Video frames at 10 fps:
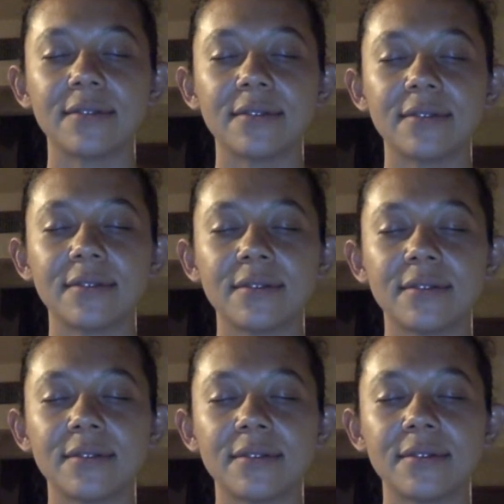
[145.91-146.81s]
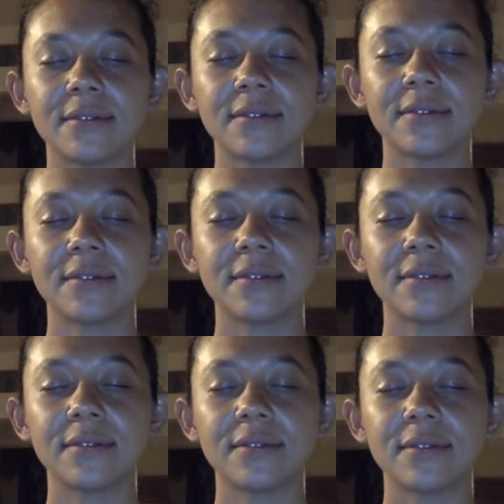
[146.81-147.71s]

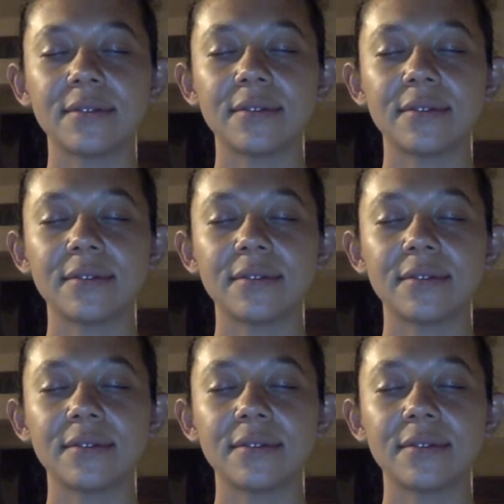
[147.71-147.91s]
[no speech]